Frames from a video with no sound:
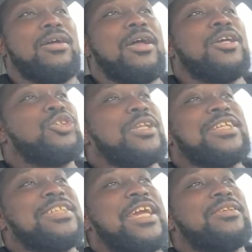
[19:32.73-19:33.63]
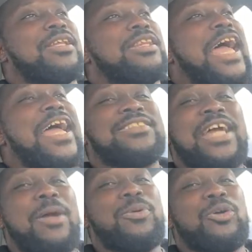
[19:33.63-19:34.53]
So this ain't the last time
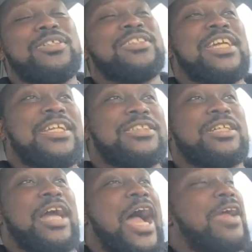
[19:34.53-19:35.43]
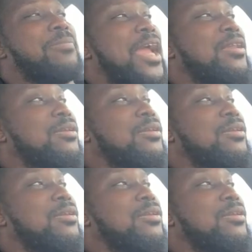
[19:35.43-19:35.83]
we're gonna see this guy, man.